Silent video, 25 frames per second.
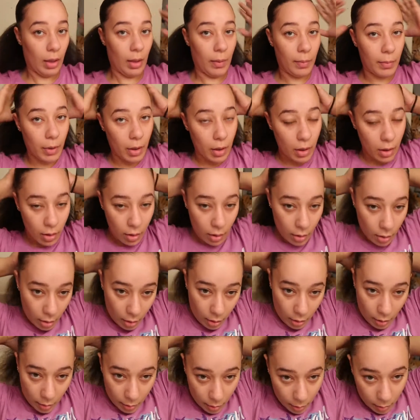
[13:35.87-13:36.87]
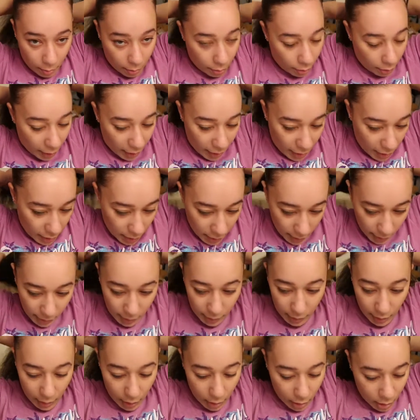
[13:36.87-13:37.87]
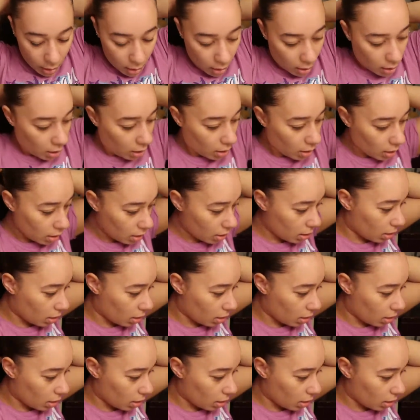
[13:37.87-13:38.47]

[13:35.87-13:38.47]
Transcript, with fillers: I'm going to braid this in